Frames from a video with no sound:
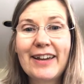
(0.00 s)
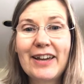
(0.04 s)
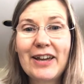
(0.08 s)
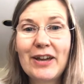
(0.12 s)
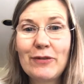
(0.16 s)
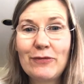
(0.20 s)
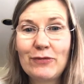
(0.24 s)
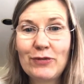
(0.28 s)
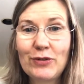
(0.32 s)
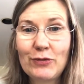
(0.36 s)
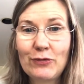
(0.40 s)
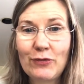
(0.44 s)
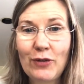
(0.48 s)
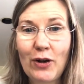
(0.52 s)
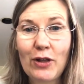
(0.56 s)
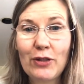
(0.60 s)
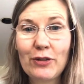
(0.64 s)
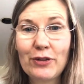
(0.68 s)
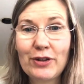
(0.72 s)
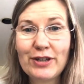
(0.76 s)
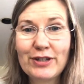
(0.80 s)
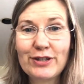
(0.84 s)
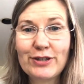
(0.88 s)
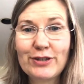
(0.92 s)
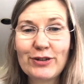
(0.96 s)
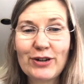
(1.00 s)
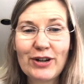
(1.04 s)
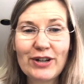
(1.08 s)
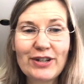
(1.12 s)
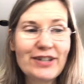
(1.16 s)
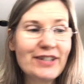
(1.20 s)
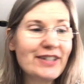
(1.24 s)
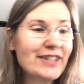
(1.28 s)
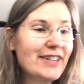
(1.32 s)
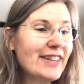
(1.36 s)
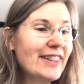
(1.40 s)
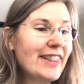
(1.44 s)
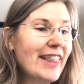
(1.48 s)
if you follow the
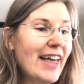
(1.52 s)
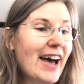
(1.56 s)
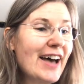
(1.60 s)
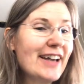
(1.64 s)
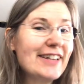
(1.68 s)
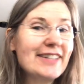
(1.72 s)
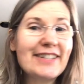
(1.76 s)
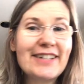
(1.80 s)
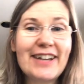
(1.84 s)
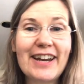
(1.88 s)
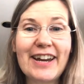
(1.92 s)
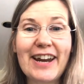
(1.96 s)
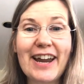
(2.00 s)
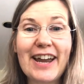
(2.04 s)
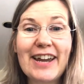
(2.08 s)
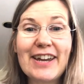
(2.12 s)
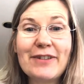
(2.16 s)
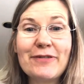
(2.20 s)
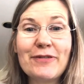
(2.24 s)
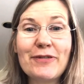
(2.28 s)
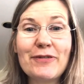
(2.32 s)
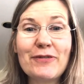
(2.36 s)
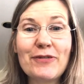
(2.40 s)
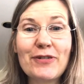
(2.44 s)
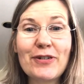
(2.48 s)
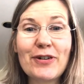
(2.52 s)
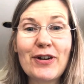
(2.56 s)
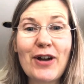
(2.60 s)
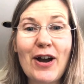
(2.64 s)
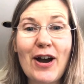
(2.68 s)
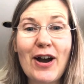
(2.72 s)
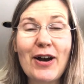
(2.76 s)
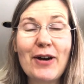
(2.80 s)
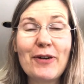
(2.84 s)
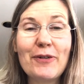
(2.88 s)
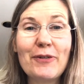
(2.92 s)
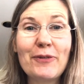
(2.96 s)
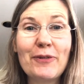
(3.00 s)
instructions and last night i even
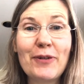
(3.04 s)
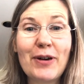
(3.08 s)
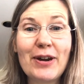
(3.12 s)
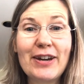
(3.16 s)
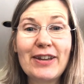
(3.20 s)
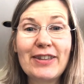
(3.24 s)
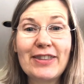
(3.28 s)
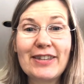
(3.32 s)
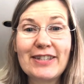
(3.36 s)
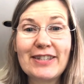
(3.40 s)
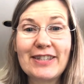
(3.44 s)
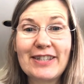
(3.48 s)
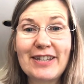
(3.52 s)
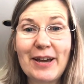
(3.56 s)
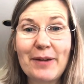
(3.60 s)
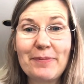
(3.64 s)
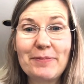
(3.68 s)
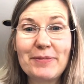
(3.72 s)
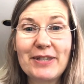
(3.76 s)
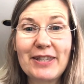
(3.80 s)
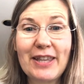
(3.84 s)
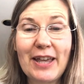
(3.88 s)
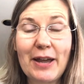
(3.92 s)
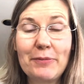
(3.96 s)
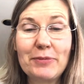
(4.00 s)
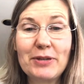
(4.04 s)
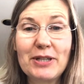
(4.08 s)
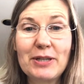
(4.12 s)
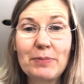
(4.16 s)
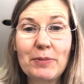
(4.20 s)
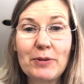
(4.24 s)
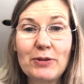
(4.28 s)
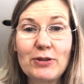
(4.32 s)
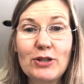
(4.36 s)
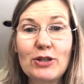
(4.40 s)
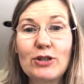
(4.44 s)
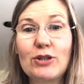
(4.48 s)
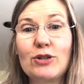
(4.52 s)
forgot one of the steps that i was
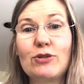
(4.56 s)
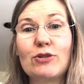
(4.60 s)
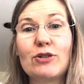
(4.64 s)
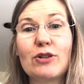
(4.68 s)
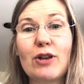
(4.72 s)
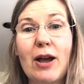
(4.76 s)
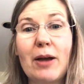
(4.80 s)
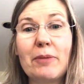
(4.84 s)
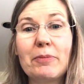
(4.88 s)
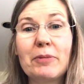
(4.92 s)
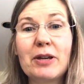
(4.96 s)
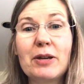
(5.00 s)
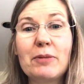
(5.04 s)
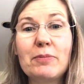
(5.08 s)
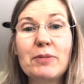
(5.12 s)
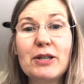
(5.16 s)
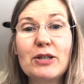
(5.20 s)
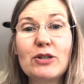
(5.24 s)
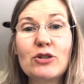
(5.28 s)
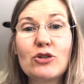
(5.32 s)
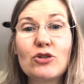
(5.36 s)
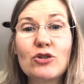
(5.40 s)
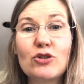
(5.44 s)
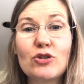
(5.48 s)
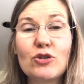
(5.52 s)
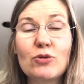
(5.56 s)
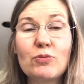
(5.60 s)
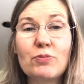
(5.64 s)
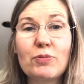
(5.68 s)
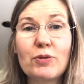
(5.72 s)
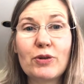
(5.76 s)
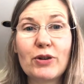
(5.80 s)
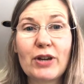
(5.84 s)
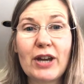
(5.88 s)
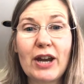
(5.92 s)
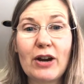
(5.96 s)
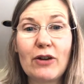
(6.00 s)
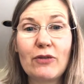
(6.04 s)
supposed to do so i'm going to be
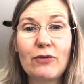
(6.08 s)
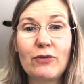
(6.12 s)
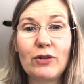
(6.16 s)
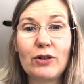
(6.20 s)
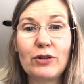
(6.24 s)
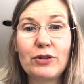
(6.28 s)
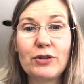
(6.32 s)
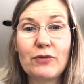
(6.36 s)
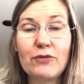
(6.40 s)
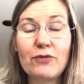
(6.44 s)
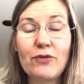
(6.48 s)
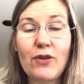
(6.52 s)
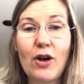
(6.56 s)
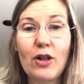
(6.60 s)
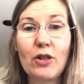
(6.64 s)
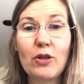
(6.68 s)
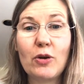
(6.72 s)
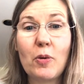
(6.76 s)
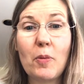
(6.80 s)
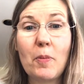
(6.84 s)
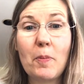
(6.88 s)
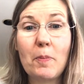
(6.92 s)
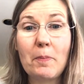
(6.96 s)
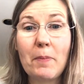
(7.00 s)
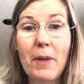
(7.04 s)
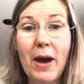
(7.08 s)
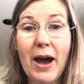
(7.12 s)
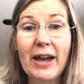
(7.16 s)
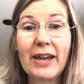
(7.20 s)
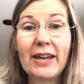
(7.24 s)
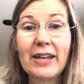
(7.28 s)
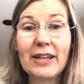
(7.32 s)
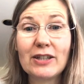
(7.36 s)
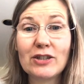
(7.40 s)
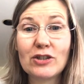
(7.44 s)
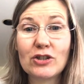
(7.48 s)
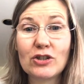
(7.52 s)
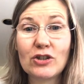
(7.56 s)
super careful to follow my
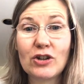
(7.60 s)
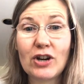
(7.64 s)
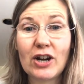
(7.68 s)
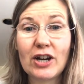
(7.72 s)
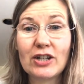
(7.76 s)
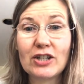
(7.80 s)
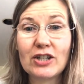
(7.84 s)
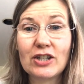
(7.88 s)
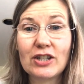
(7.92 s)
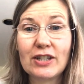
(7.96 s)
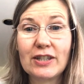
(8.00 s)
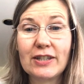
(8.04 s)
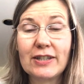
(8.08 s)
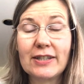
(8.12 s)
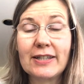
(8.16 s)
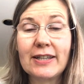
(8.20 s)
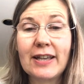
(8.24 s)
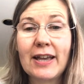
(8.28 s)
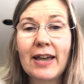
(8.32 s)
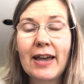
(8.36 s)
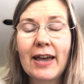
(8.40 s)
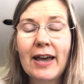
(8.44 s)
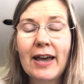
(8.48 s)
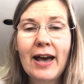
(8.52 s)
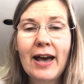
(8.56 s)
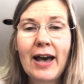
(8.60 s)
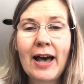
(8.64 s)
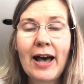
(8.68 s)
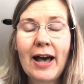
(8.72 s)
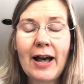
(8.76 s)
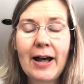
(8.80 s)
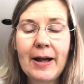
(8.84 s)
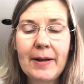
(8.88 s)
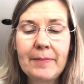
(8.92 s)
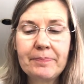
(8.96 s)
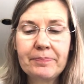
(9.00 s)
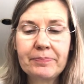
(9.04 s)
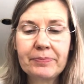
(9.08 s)
instructions
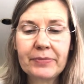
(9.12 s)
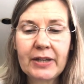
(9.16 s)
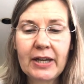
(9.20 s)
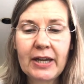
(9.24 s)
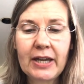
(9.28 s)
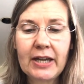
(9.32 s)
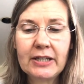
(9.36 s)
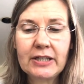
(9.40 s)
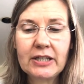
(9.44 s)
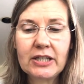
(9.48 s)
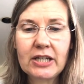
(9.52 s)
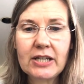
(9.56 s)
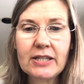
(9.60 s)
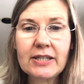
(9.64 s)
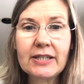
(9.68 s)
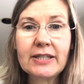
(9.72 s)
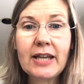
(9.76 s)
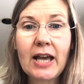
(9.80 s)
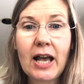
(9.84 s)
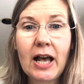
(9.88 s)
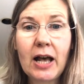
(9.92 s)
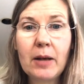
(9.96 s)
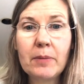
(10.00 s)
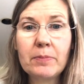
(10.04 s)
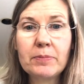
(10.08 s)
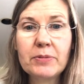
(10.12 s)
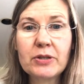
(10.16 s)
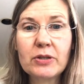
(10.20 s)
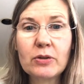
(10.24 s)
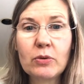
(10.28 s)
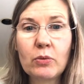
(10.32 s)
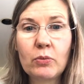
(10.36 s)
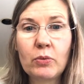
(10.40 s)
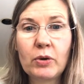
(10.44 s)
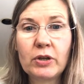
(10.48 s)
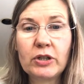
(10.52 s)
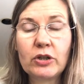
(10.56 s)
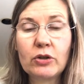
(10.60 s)
um, it just helps
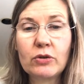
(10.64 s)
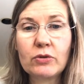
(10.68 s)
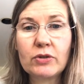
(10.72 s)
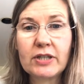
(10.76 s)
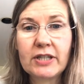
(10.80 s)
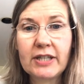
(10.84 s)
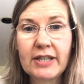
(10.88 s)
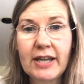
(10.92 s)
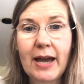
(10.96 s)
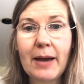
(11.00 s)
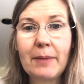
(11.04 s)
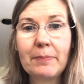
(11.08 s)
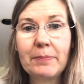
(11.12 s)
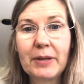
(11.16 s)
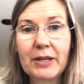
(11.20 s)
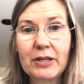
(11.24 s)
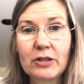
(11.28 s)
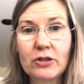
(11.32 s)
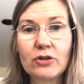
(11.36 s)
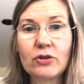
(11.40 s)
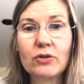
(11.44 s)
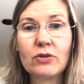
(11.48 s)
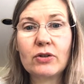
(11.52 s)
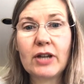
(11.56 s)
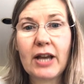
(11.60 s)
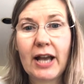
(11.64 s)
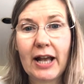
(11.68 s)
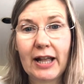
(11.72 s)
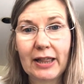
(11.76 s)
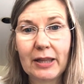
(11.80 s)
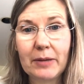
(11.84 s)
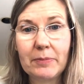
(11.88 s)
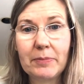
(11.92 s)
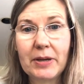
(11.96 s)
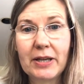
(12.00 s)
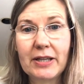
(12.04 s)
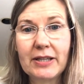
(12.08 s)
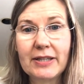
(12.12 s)
when you're stamping certain
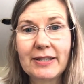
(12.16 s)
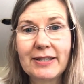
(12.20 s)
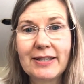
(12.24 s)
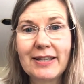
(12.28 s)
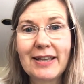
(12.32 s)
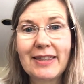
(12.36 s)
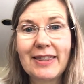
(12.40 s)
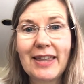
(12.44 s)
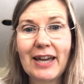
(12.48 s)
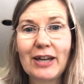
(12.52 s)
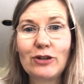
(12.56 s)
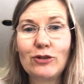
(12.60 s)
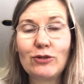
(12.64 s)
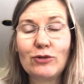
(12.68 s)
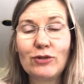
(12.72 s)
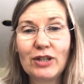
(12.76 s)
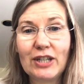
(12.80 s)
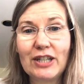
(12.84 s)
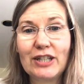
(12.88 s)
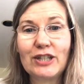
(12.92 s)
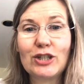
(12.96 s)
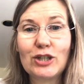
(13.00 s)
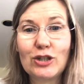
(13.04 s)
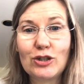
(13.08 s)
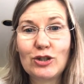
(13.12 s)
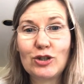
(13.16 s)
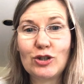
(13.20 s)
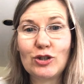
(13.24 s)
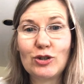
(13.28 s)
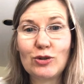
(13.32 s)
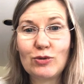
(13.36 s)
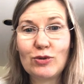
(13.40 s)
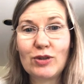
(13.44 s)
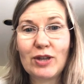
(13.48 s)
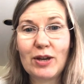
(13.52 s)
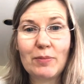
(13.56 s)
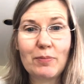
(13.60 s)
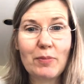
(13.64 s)
elements that you need to
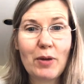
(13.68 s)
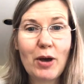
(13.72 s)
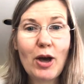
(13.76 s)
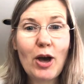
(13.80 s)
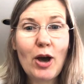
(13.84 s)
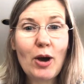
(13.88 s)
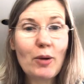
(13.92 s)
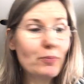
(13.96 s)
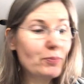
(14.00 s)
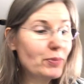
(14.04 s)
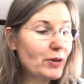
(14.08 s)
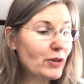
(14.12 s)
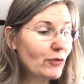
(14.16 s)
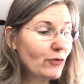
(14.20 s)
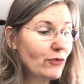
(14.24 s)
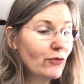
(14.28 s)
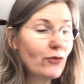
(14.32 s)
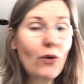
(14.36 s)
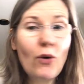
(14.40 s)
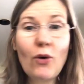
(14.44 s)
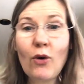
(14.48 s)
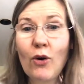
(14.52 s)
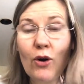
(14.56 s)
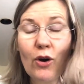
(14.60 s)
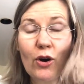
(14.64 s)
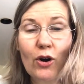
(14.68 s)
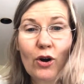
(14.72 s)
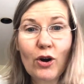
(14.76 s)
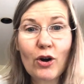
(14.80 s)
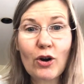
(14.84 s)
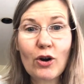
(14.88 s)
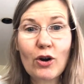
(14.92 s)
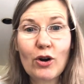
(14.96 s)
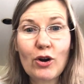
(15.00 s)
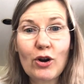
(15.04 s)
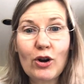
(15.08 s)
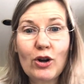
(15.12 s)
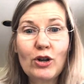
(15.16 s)
do them
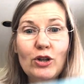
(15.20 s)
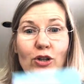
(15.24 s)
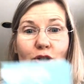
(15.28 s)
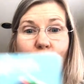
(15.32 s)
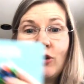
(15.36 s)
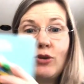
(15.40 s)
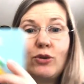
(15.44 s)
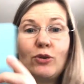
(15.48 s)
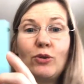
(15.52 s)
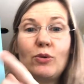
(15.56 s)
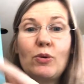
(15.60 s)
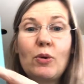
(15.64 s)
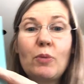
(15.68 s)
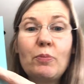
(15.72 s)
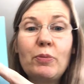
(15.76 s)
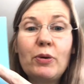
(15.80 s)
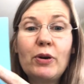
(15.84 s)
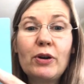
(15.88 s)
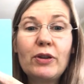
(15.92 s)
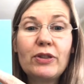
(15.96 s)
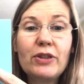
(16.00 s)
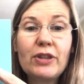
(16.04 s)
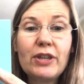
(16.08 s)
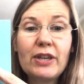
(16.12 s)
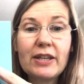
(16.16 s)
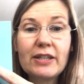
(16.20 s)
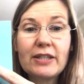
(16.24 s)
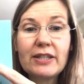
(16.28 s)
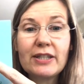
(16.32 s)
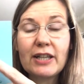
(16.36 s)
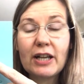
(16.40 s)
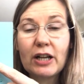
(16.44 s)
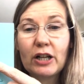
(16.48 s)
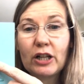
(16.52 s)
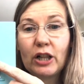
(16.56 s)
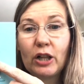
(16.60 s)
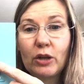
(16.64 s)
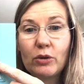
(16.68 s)
before you put this
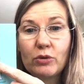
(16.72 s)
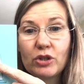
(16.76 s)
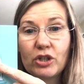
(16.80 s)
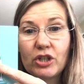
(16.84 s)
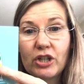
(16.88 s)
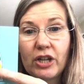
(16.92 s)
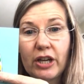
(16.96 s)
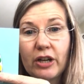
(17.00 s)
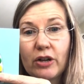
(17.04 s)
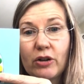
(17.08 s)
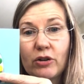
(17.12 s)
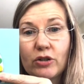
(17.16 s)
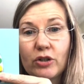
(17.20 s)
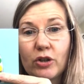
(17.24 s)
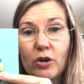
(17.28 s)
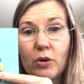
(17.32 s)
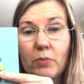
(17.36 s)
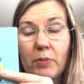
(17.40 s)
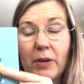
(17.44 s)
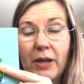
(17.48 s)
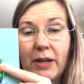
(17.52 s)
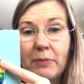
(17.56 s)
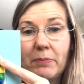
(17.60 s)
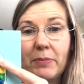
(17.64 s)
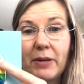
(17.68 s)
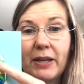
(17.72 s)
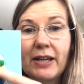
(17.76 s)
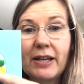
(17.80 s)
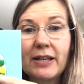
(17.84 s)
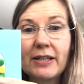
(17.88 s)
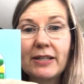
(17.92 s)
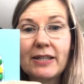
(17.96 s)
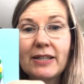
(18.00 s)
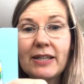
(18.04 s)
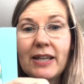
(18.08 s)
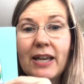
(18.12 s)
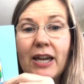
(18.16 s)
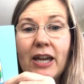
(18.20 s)
cloche shaker dome in
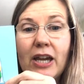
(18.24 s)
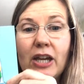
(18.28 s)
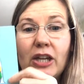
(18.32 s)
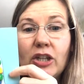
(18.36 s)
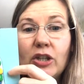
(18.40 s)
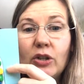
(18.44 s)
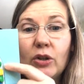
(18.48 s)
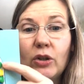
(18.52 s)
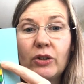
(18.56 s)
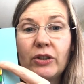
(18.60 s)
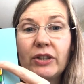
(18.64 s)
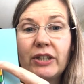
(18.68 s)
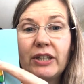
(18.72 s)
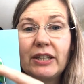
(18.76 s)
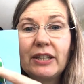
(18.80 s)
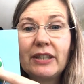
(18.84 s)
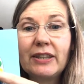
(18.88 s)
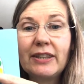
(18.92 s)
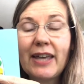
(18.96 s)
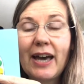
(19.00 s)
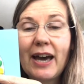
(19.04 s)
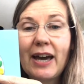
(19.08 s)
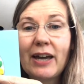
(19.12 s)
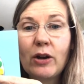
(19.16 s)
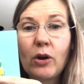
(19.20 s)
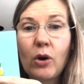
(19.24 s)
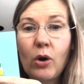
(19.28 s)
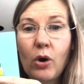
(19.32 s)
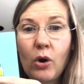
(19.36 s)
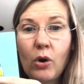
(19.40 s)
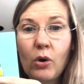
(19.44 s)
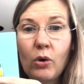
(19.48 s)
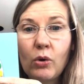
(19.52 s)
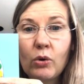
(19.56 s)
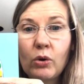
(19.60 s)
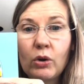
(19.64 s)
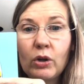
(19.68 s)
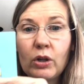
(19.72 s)
because you'll need that
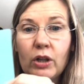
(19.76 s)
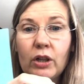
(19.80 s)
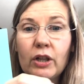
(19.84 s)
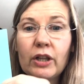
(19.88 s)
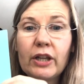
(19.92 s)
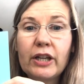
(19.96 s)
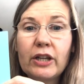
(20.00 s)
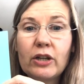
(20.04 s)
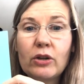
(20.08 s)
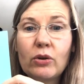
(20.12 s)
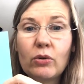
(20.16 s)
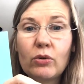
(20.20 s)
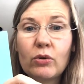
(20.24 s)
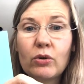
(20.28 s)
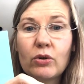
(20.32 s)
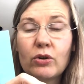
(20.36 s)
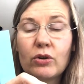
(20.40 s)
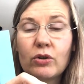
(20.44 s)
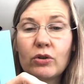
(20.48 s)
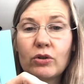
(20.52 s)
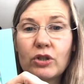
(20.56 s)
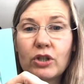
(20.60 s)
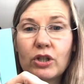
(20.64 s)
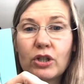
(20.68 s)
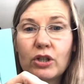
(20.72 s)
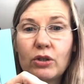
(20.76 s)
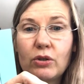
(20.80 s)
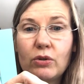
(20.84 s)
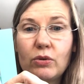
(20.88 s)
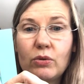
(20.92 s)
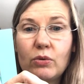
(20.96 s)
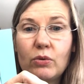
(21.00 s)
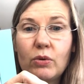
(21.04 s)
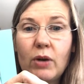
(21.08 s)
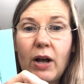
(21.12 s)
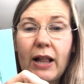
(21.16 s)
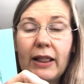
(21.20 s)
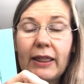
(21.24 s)
hole in order
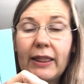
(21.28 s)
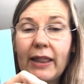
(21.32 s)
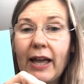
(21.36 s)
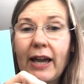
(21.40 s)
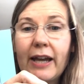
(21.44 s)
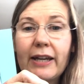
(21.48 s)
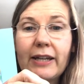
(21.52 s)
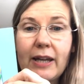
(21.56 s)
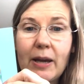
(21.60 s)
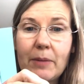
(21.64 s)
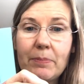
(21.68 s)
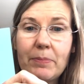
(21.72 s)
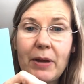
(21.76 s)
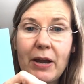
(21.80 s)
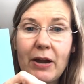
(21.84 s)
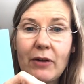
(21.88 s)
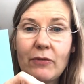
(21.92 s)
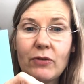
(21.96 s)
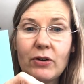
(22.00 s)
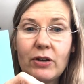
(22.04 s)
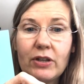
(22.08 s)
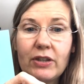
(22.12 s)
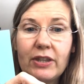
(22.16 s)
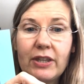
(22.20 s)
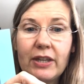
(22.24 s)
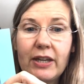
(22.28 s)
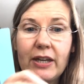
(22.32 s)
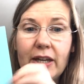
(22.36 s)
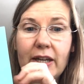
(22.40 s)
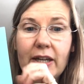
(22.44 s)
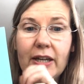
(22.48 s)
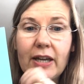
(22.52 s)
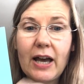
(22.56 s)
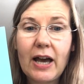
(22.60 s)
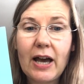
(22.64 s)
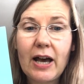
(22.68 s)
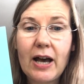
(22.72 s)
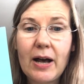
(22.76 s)
to line up
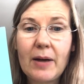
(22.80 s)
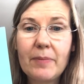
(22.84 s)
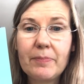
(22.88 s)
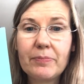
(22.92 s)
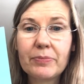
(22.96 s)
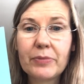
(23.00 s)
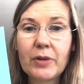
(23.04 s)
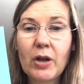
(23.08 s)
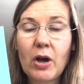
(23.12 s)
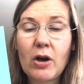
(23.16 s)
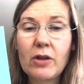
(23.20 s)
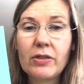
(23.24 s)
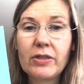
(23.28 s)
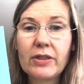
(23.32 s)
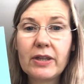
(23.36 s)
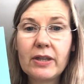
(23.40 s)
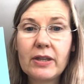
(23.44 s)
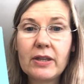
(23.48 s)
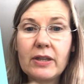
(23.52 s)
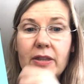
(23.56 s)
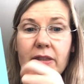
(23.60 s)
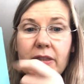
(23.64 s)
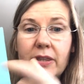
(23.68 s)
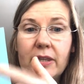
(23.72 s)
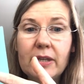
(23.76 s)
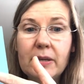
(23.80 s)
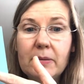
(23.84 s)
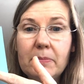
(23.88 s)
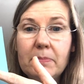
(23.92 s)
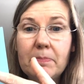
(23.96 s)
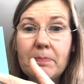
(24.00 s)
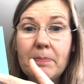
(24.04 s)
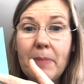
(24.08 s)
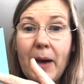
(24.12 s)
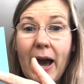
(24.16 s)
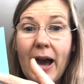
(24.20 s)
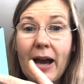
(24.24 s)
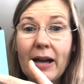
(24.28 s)
everything um, on the, the
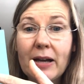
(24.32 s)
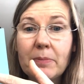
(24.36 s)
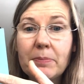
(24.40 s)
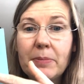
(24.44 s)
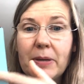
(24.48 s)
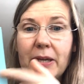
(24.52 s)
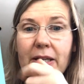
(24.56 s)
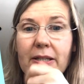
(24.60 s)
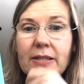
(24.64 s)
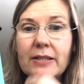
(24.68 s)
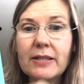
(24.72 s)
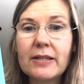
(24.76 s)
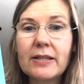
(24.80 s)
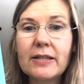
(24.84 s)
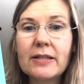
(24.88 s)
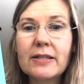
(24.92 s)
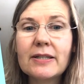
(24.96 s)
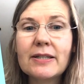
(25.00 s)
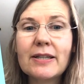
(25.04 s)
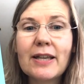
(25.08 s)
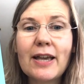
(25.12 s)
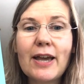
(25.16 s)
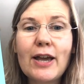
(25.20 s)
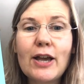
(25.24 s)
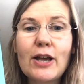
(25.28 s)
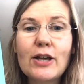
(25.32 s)
back pieces.